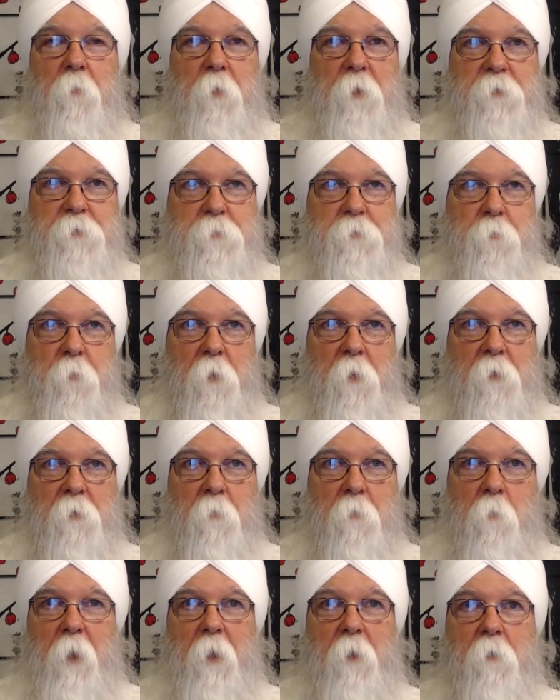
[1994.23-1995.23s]
ones work,
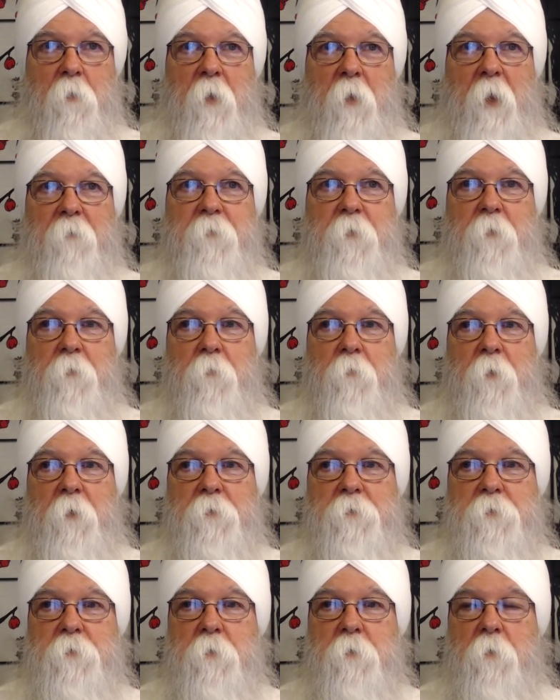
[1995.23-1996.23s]
the wildcrafted
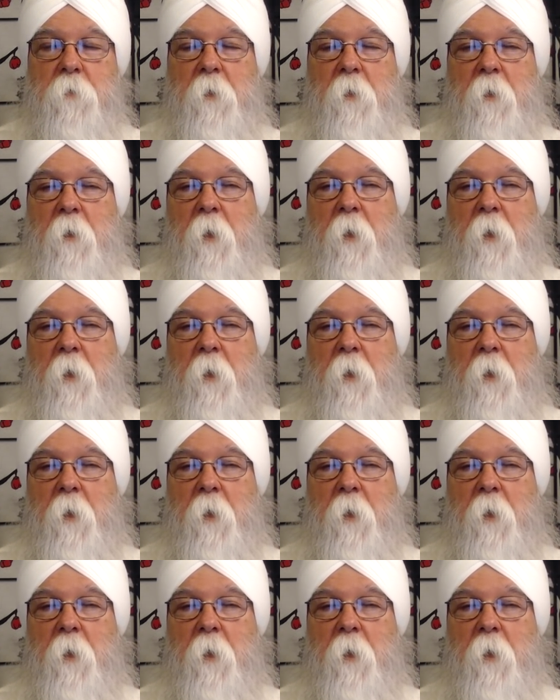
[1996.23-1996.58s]
ones. So